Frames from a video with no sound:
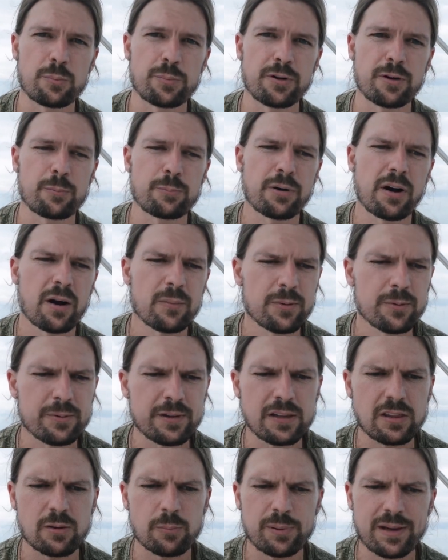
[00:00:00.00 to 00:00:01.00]
but
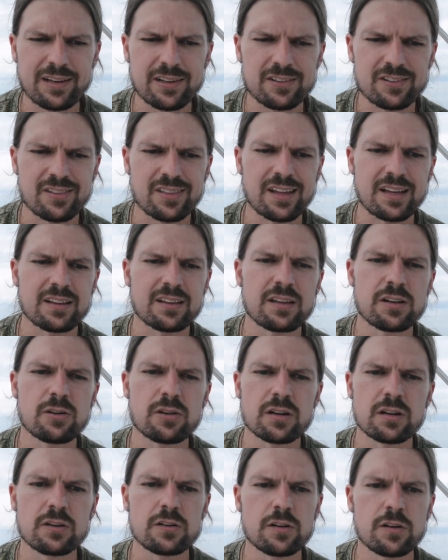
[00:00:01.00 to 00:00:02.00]
probably the biggest thing that you
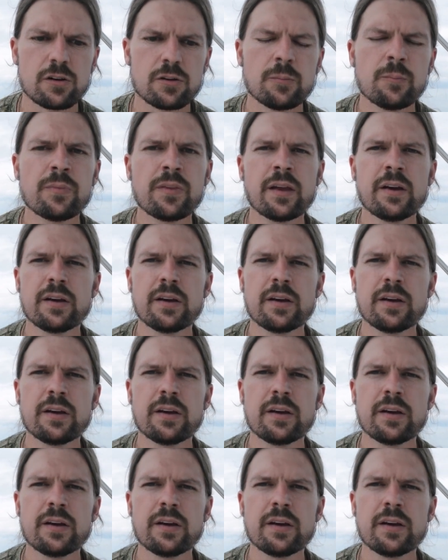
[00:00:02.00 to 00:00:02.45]
can do